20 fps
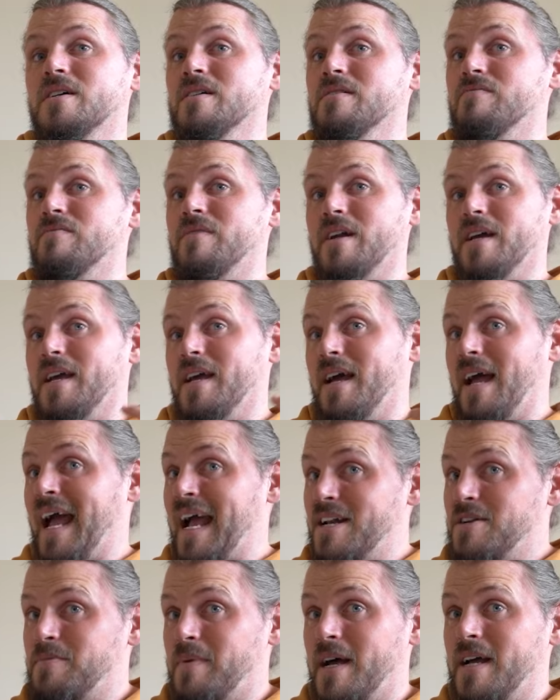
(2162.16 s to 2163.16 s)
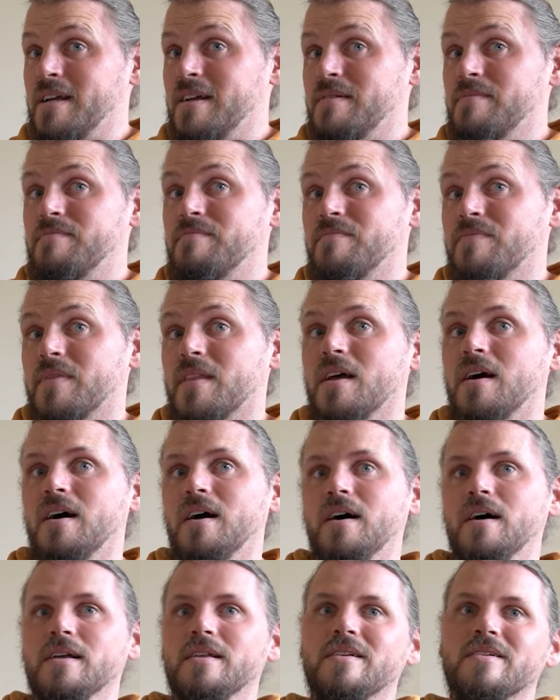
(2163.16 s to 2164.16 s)
at running a hatchback,
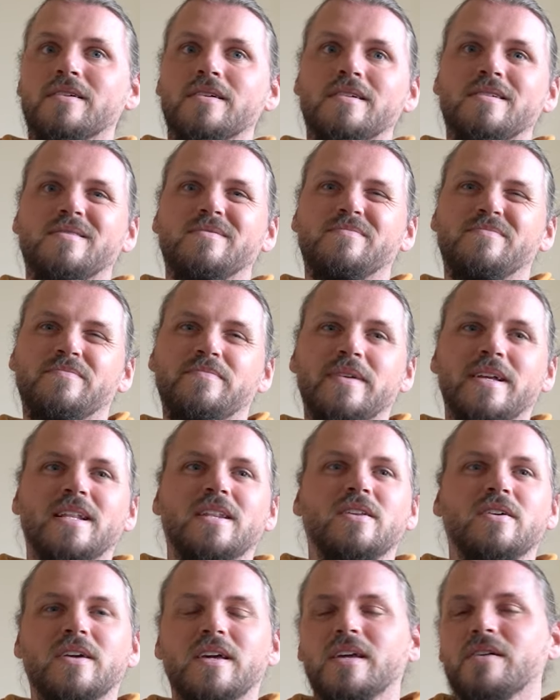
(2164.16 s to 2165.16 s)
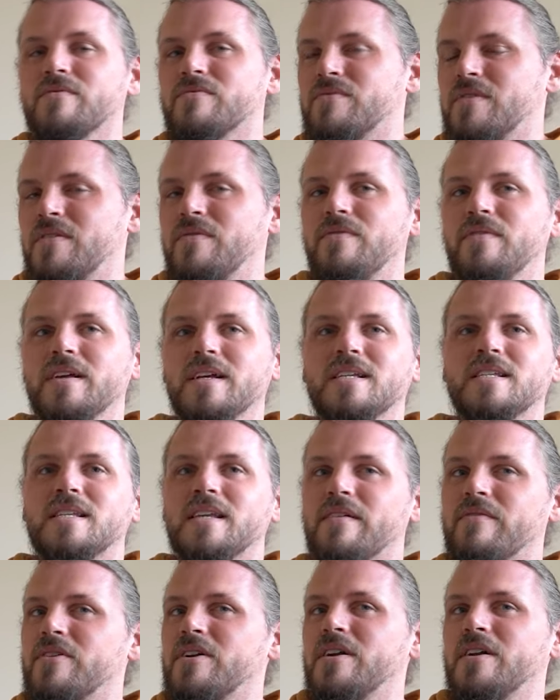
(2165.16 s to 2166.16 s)
you're going to be looking roughly
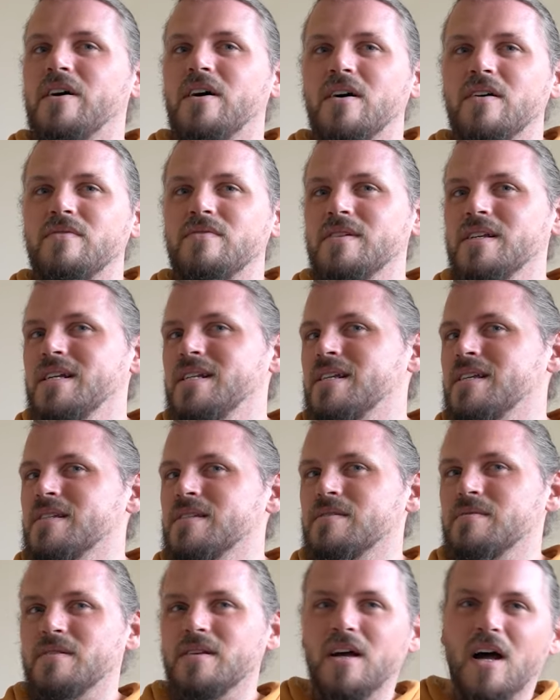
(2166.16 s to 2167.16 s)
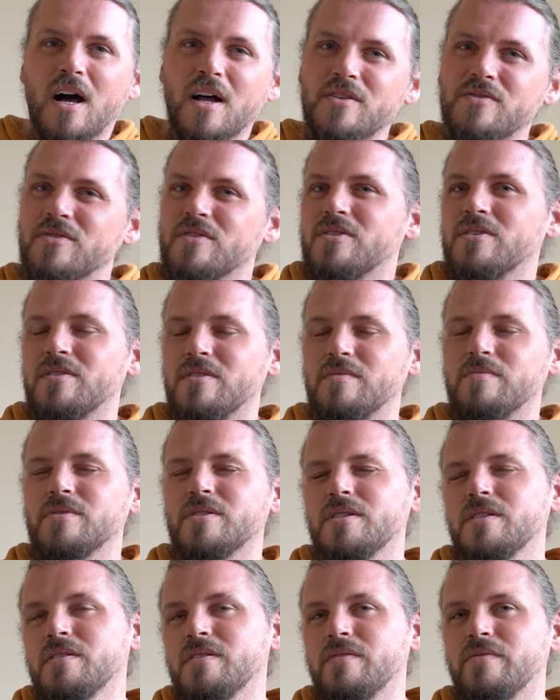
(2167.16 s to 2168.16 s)
7.5 litres, 100
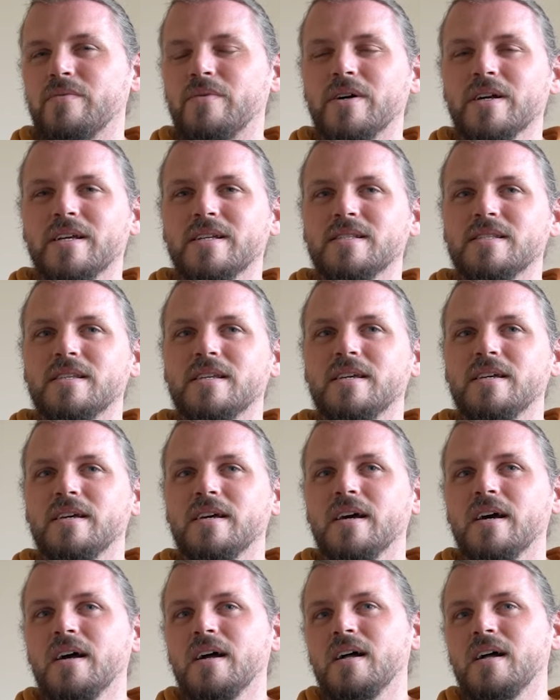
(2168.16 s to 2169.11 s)
kilometres from what I can see.